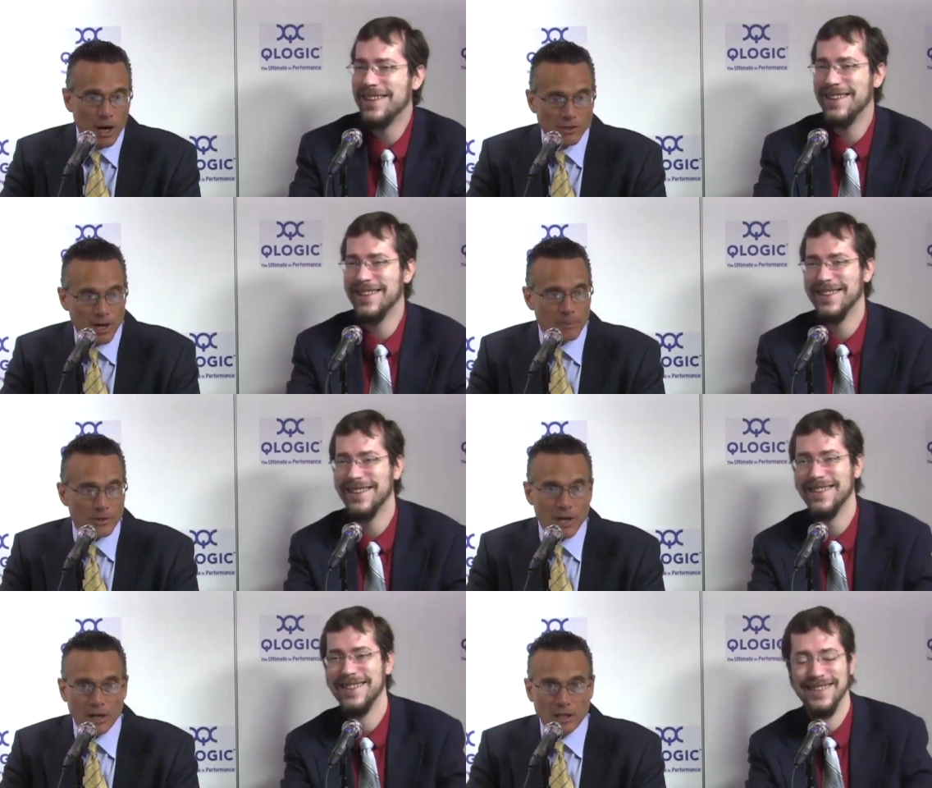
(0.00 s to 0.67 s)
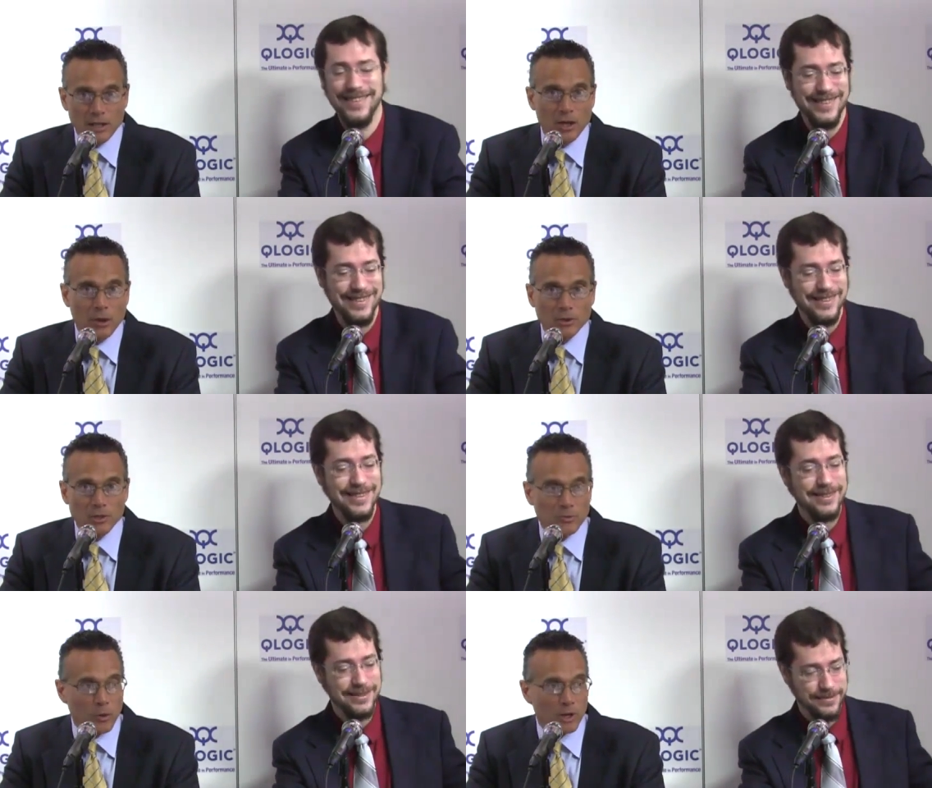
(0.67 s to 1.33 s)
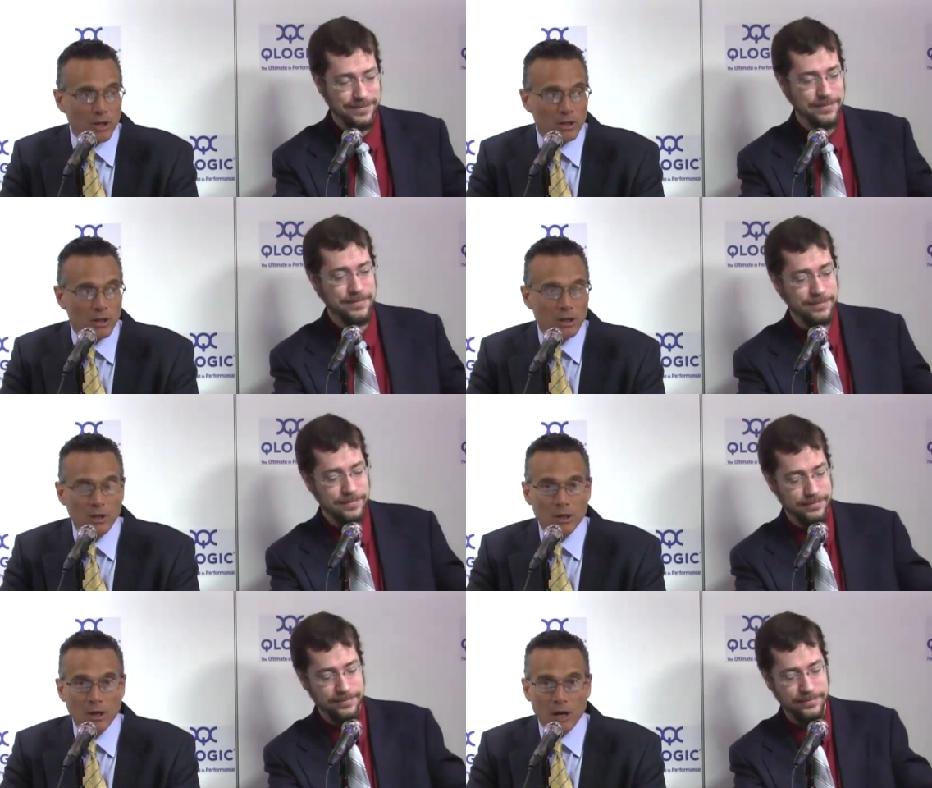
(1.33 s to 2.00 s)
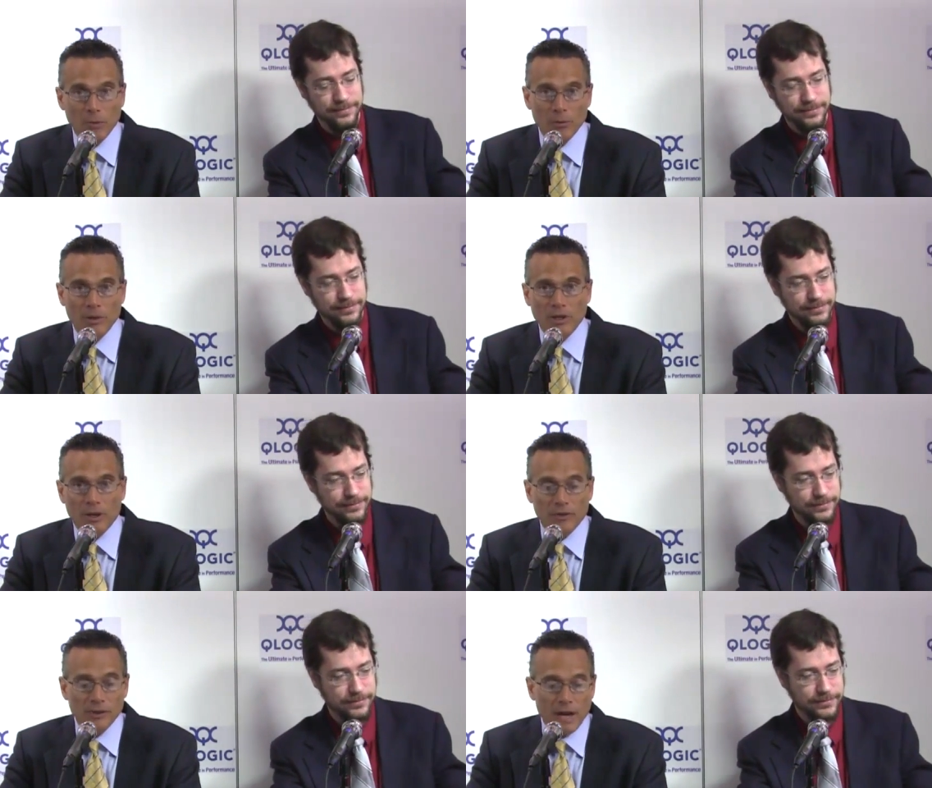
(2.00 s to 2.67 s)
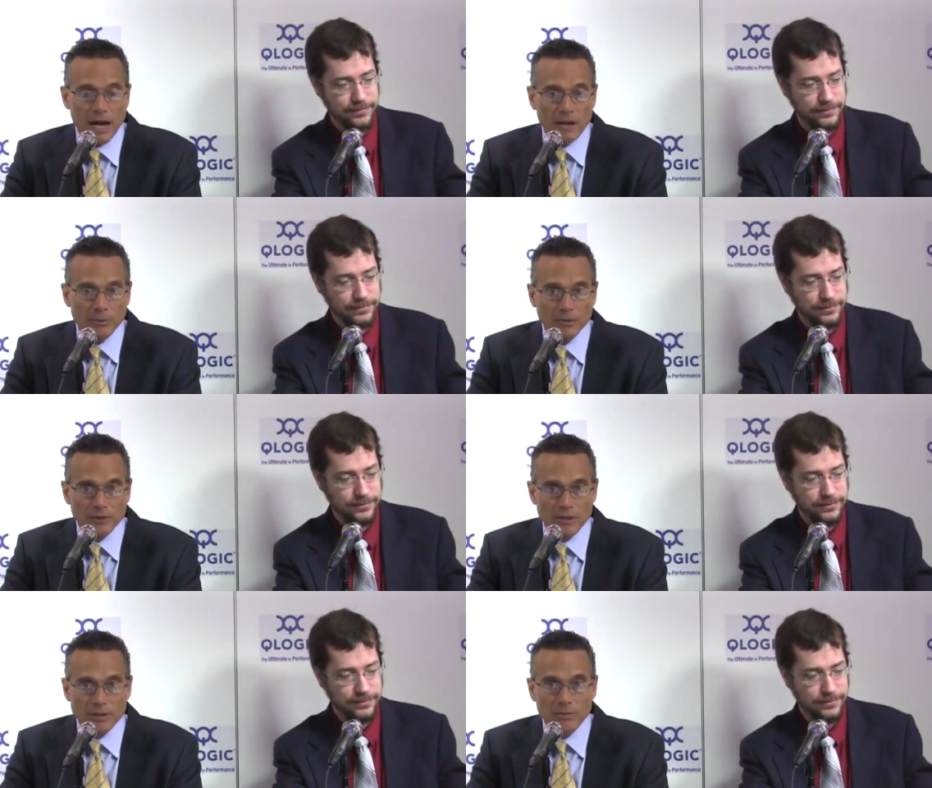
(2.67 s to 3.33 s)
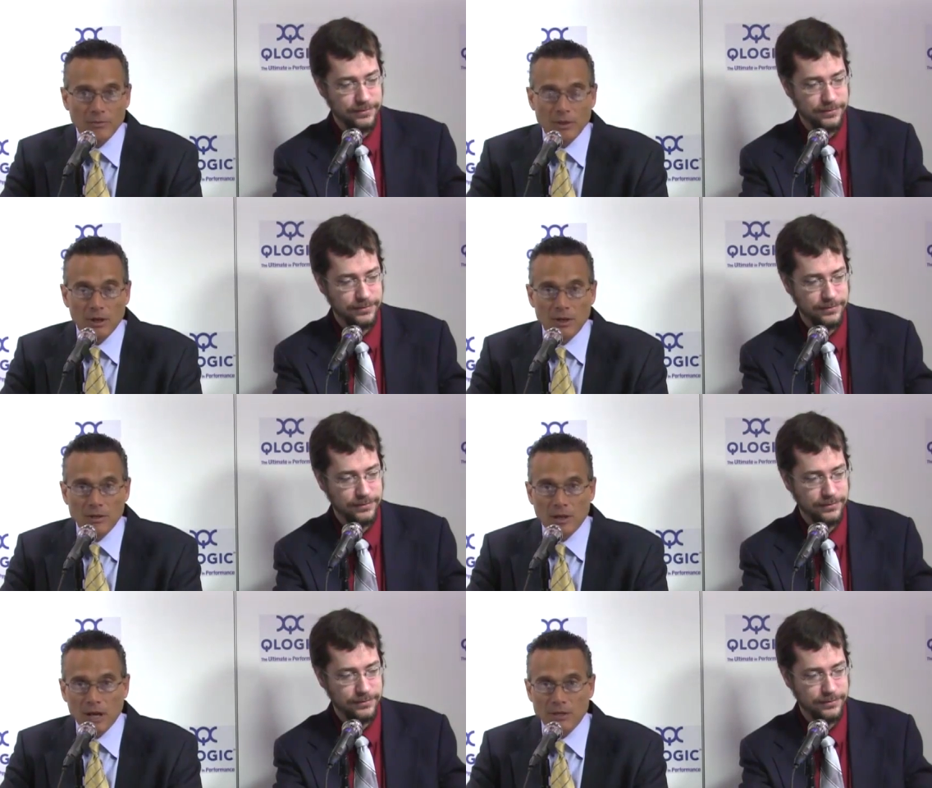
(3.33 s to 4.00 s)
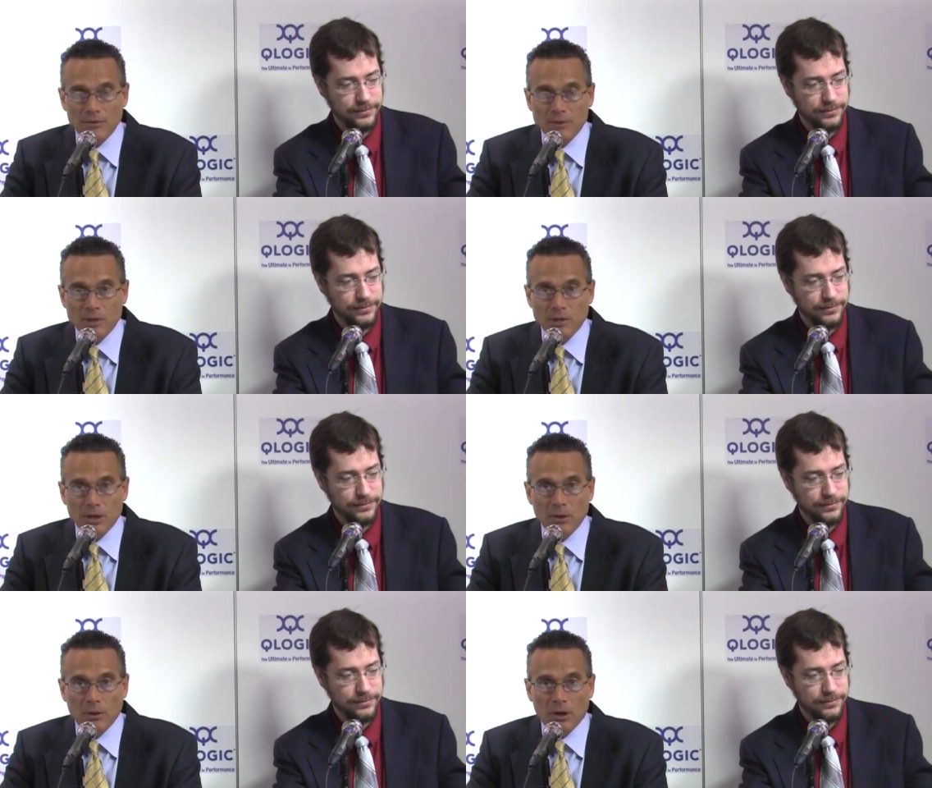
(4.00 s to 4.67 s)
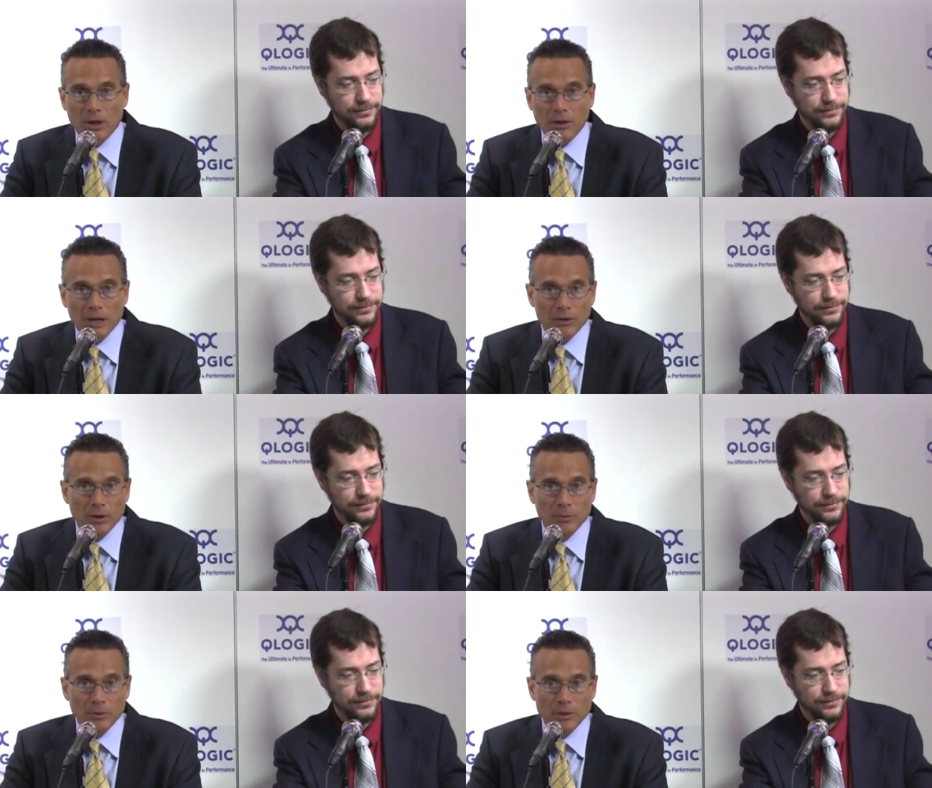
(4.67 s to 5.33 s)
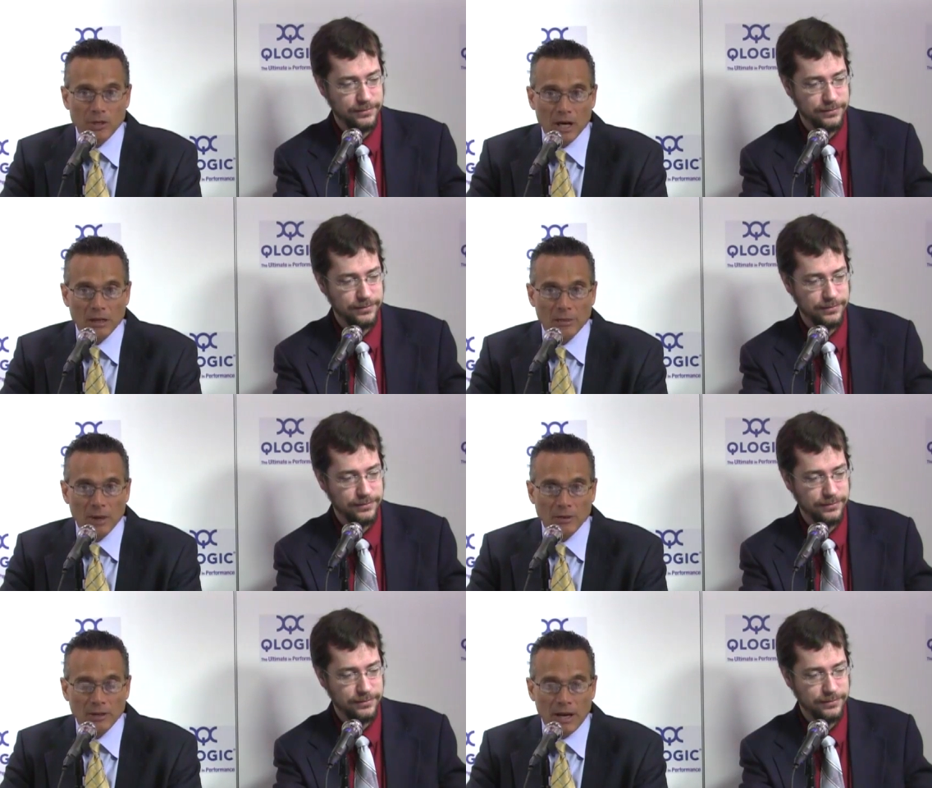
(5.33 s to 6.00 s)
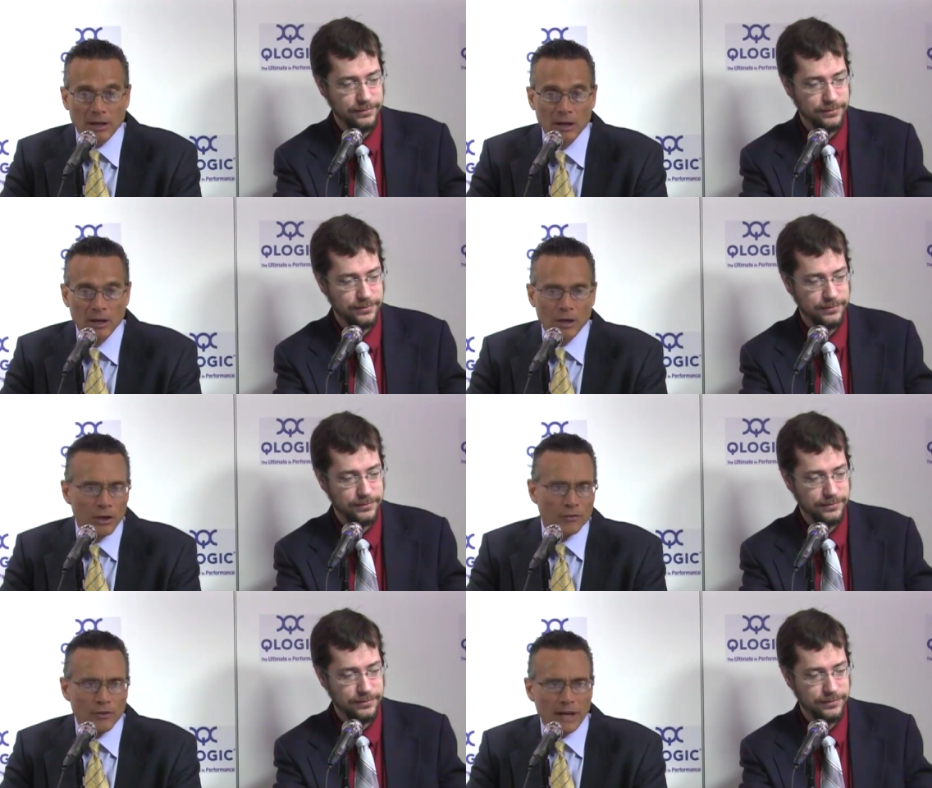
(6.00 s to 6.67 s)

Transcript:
Speaker 1: John Chambers had a keynote this morning. Mm-hmm. Uh, we'll be covering that. We've got some uh, guests from Cisco on later on. We'll be talking about that. You know,